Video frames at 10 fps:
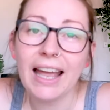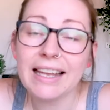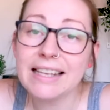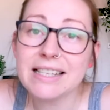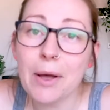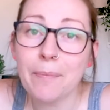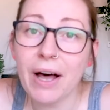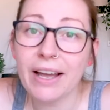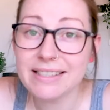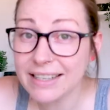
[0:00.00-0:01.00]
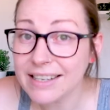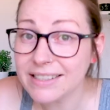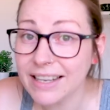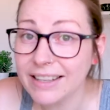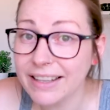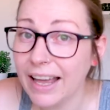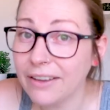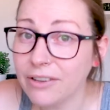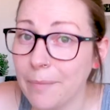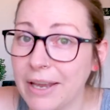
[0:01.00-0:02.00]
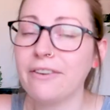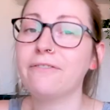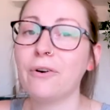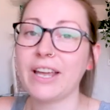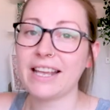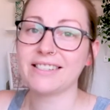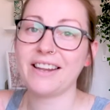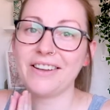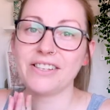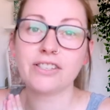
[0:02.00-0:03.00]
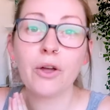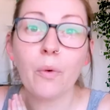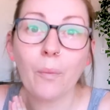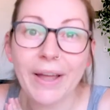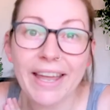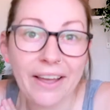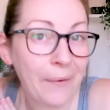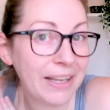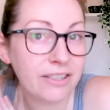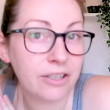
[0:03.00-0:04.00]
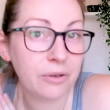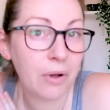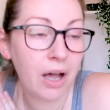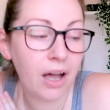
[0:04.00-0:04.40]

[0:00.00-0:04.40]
is my stickers that have come in for Kickstarter. So we're going to